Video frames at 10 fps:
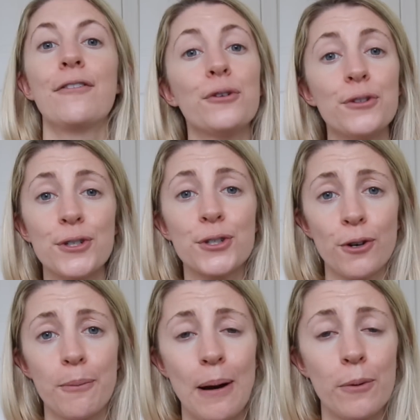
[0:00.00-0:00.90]
If you're not too
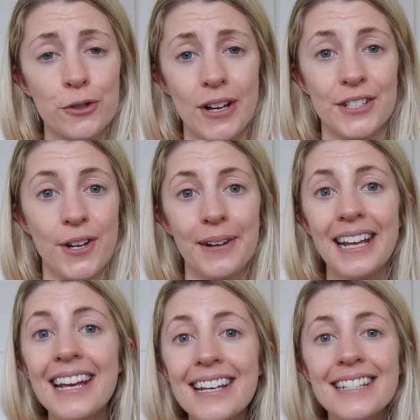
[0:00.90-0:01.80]
sure about what
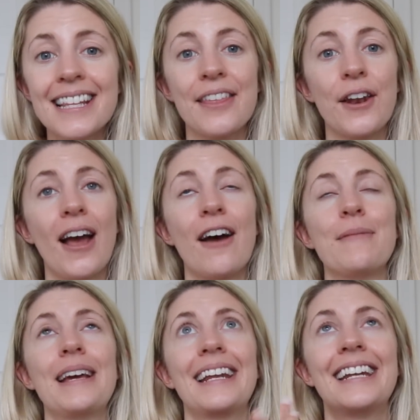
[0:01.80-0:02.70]
TRETINOIN is, then I have
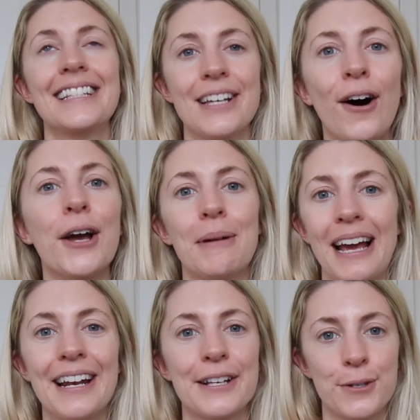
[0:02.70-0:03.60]
made an entire
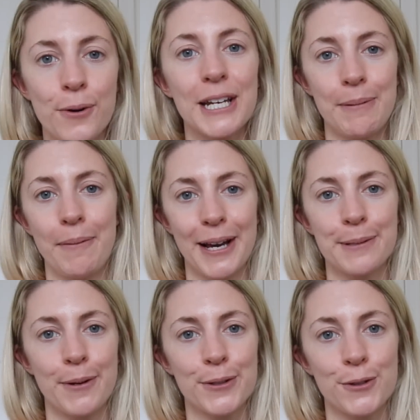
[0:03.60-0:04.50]
playlist talking about my
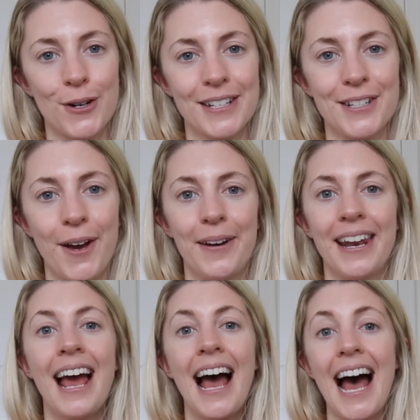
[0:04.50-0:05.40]
experience with
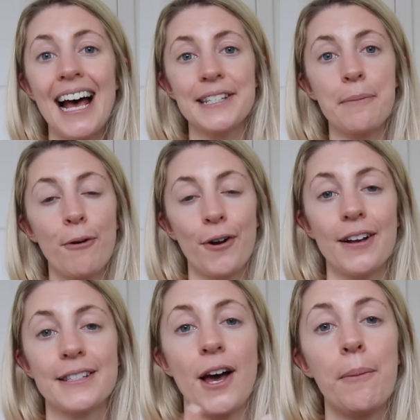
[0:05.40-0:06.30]
TRETINOIN as a
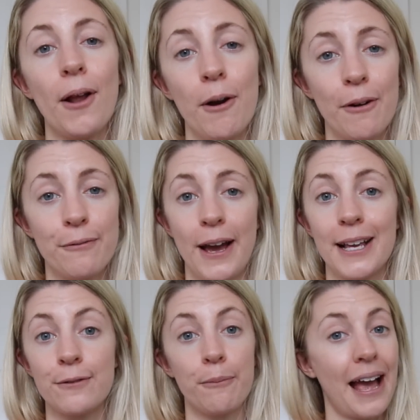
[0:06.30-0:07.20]
product that I apply on my
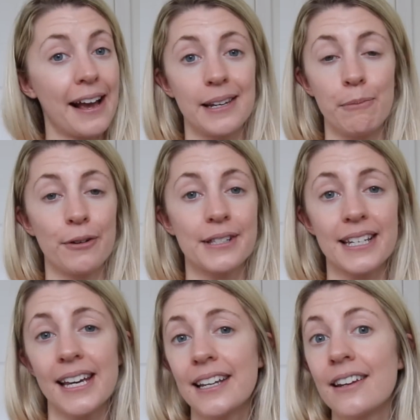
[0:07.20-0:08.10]
face for my acne prone
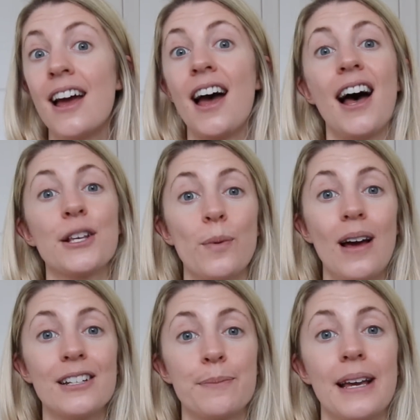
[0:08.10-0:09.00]
skin, as
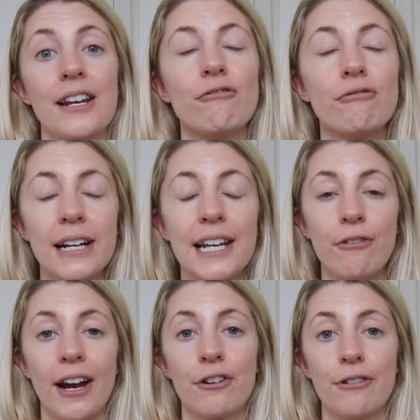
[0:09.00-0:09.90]
well as being a really
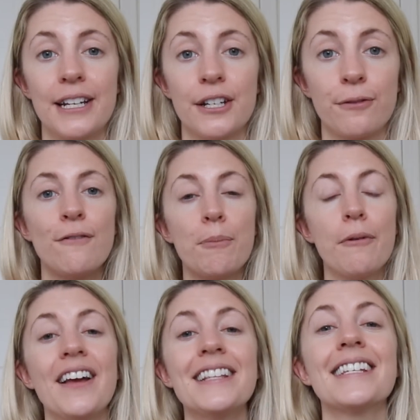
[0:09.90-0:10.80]
great ingredient for
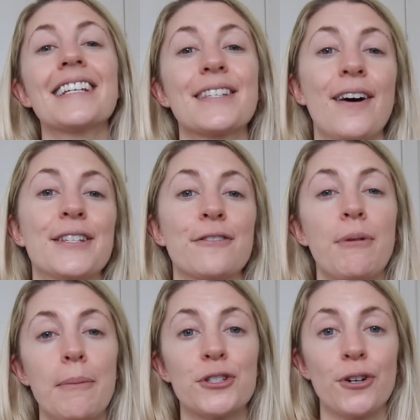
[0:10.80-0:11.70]
preventing signs of
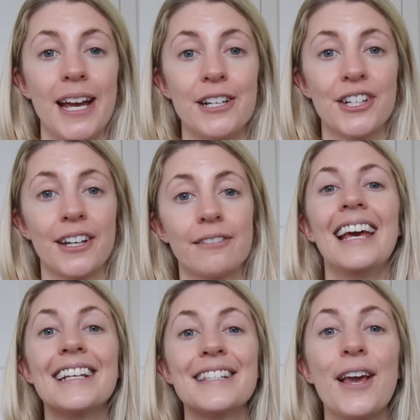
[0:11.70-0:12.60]
premature aging.
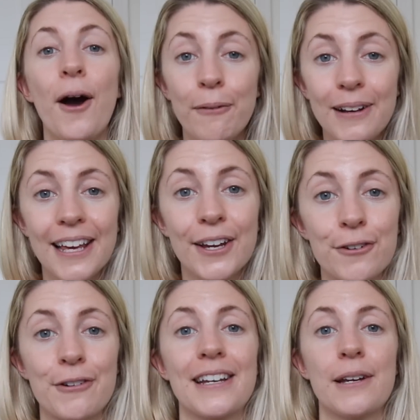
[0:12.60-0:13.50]
It is the only
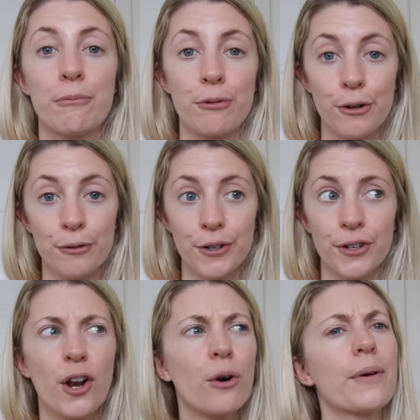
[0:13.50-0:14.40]
ingredient
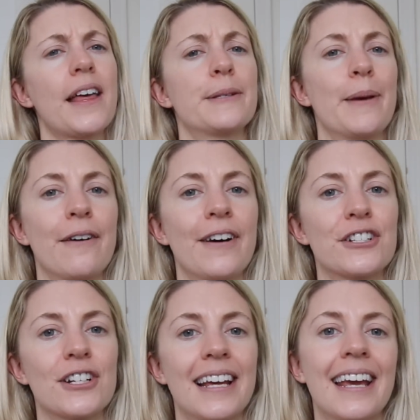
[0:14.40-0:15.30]
proven, along with SPF
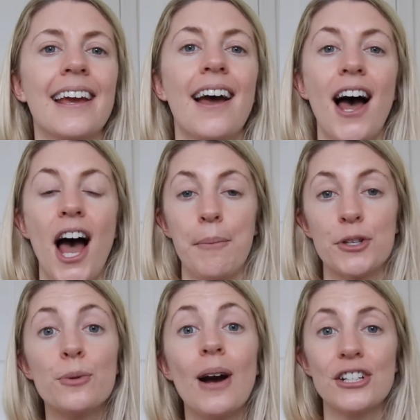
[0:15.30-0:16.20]
actually,
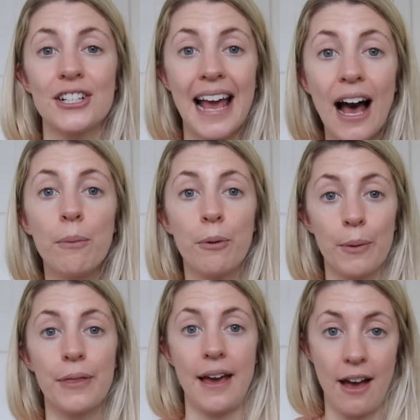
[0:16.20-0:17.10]
to actually help
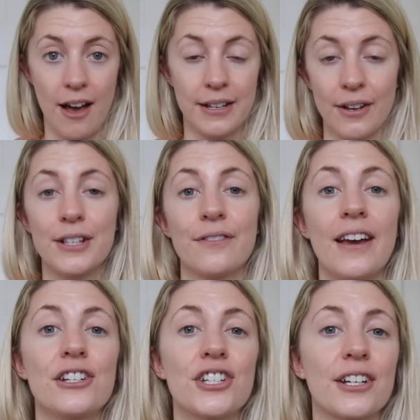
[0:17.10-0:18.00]
with signs of
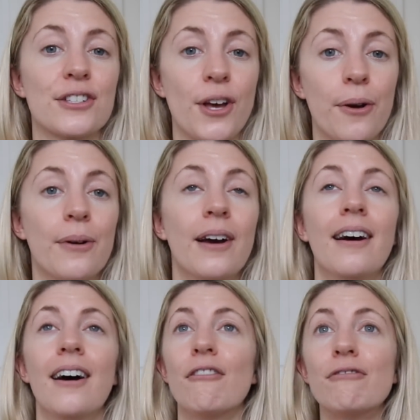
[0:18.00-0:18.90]
aging. So
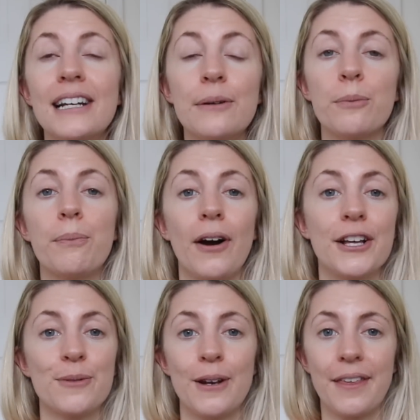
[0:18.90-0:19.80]
I really wouldn't buy
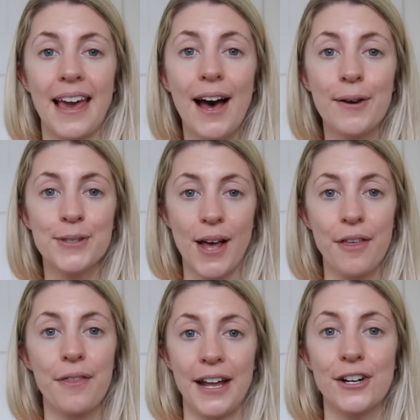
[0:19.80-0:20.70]
into anything else
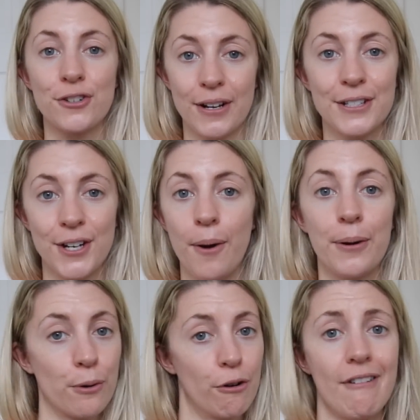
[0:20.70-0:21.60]
other than
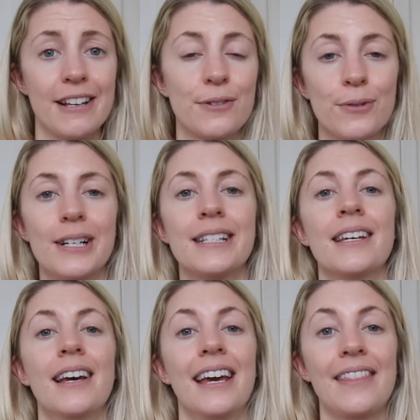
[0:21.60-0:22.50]
tretinoin or a retinoid.
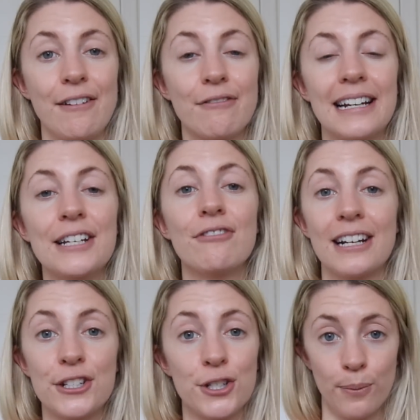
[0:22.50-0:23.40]
They
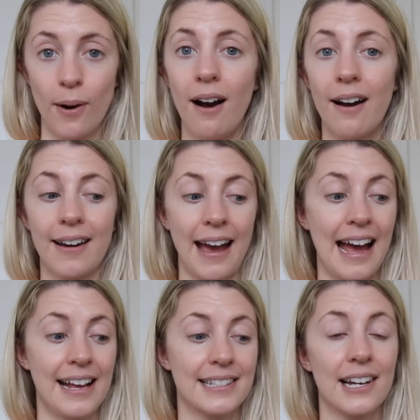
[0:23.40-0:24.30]
really do work,
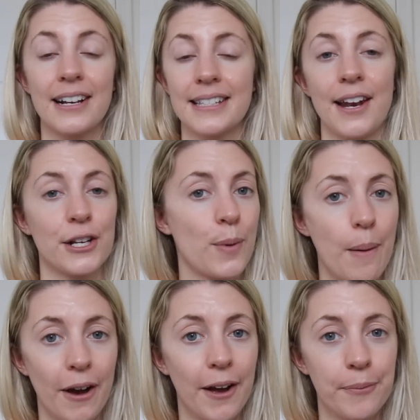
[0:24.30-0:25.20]
and like I said, I swear by